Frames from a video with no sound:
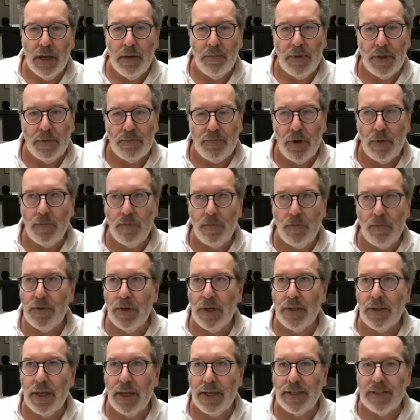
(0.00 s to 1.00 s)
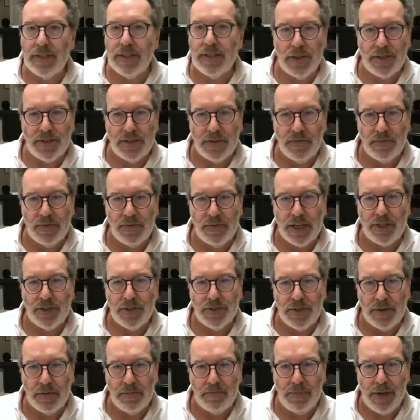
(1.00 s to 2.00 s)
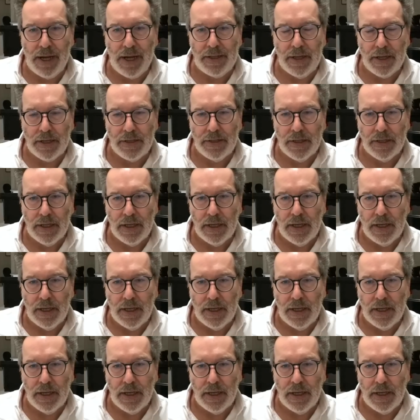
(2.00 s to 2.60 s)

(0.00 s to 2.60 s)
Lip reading: But the problem with doing that is that once inflation is embedded,